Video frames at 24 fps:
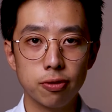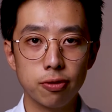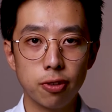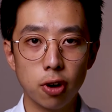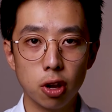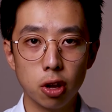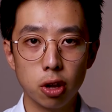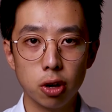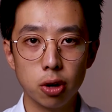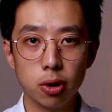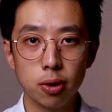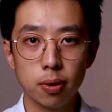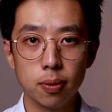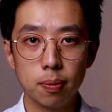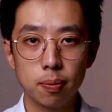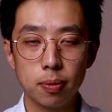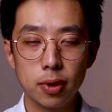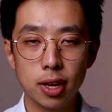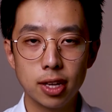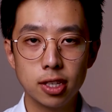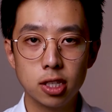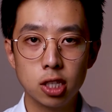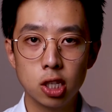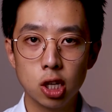to follow
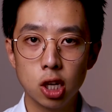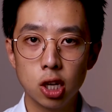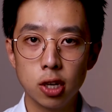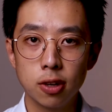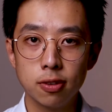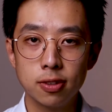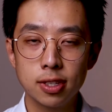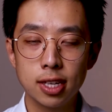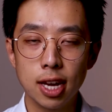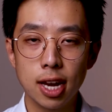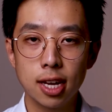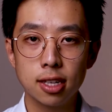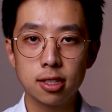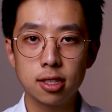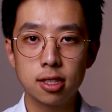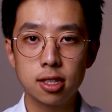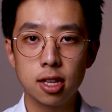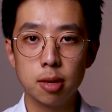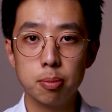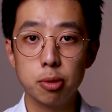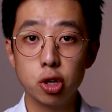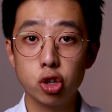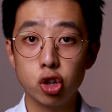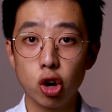and serves
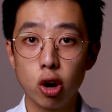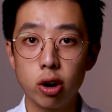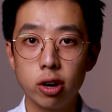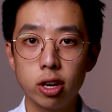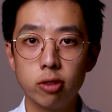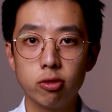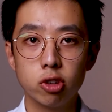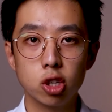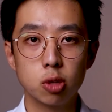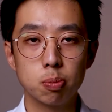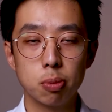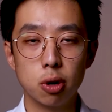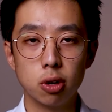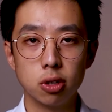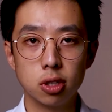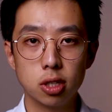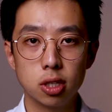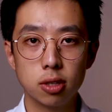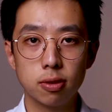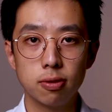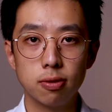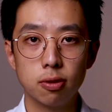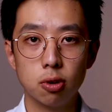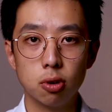as the majority
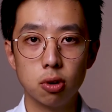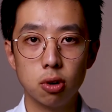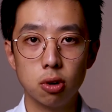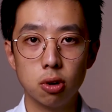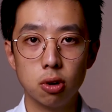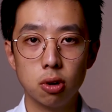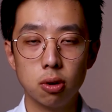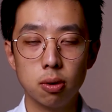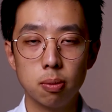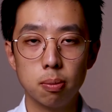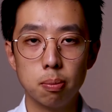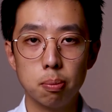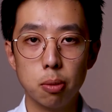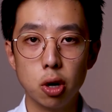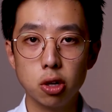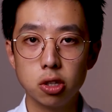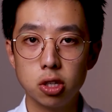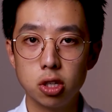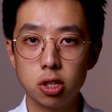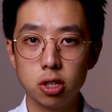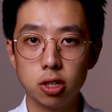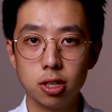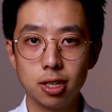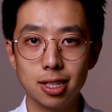response for
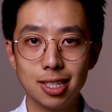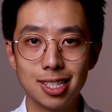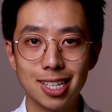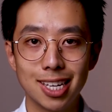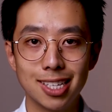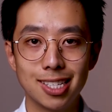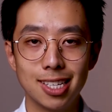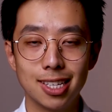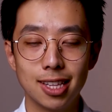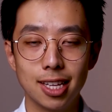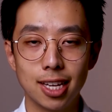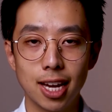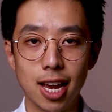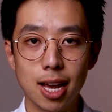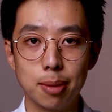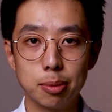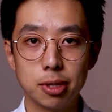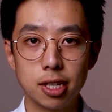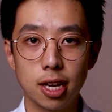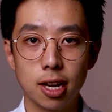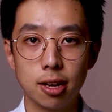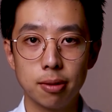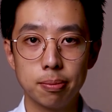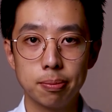most students that sit the
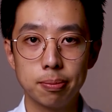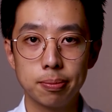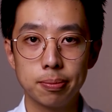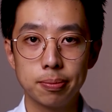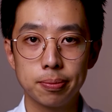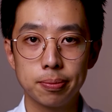GAMSAT.